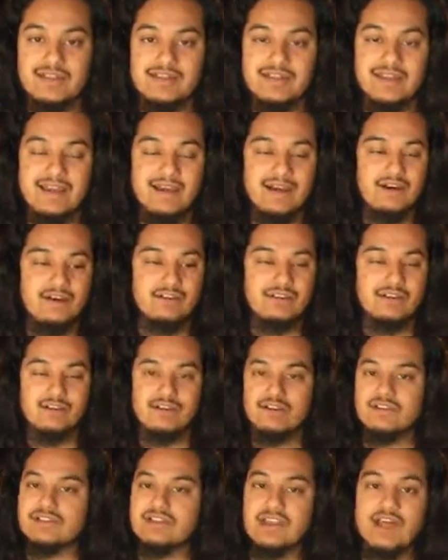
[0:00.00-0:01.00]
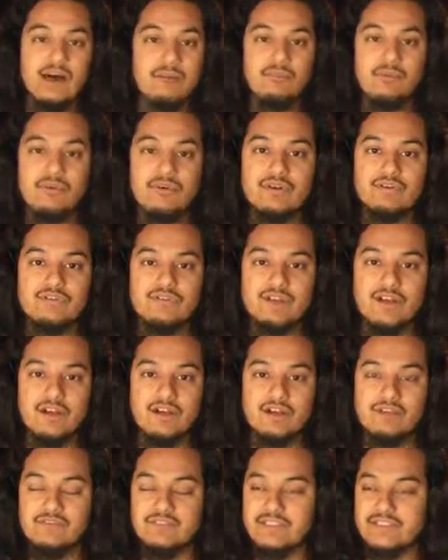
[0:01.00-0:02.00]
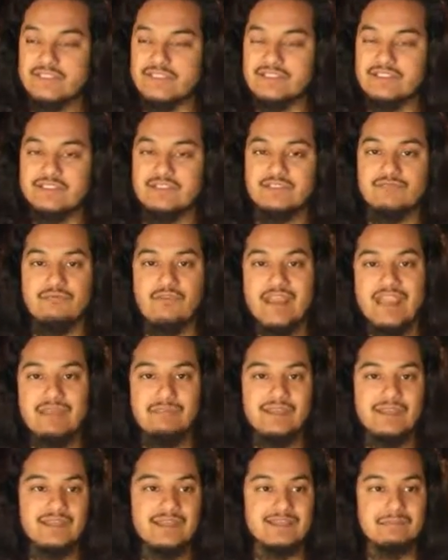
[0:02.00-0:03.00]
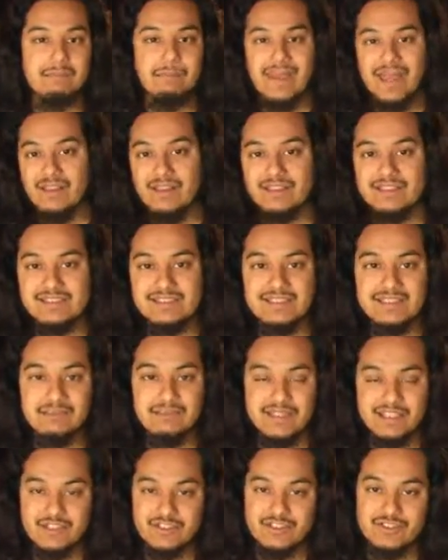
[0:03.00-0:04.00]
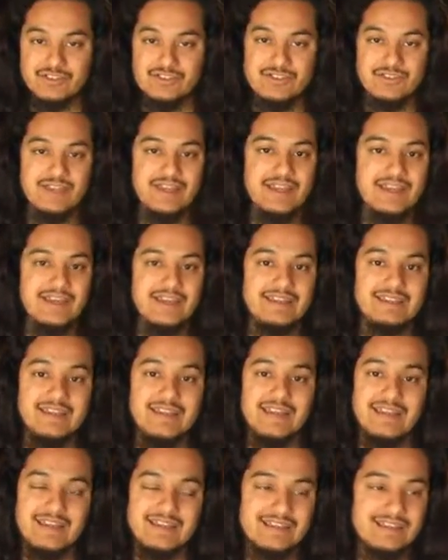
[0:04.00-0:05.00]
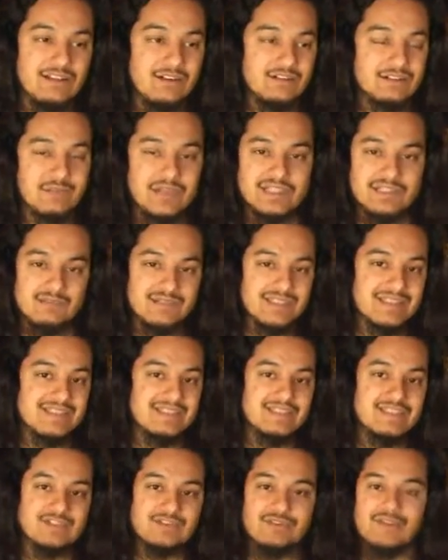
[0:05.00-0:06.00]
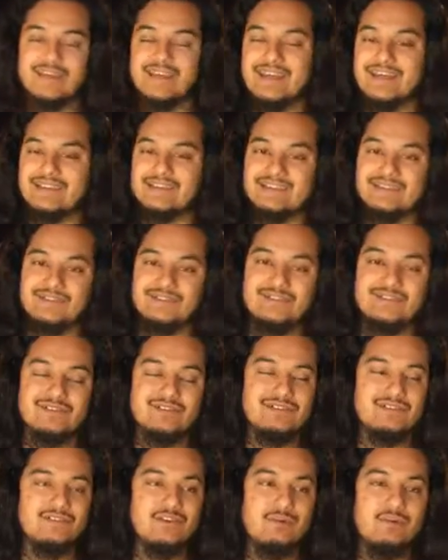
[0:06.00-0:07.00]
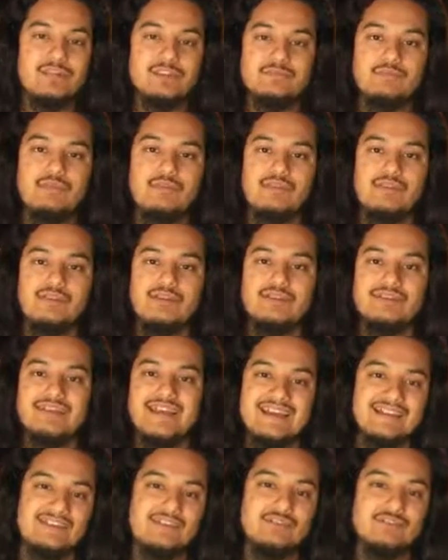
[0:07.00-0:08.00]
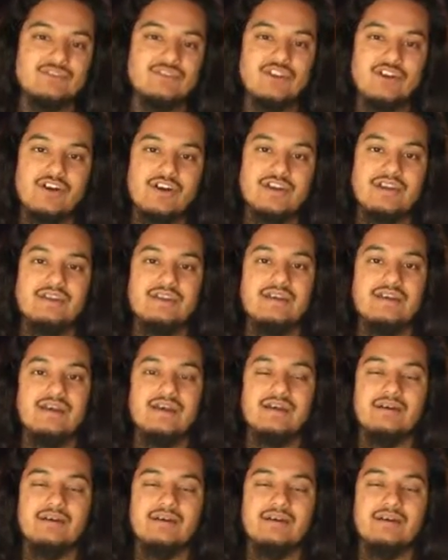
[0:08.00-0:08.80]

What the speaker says: Now, there is a lot more to photography, such as framing and balancing a picture, and especially with the digital age, there's so much more technical jargon.